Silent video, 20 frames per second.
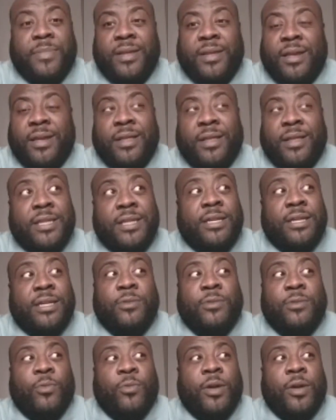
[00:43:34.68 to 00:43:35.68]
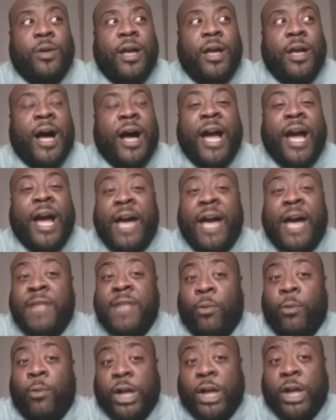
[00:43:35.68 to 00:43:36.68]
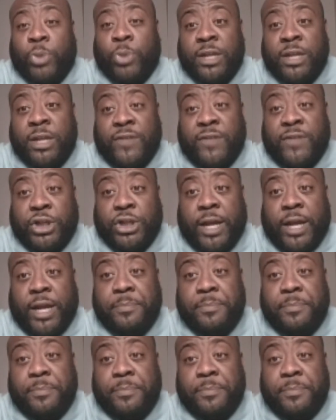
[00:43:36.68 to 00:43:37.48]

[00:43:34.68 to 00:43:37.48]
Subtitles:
Listen, I have not watched WandaVision yet.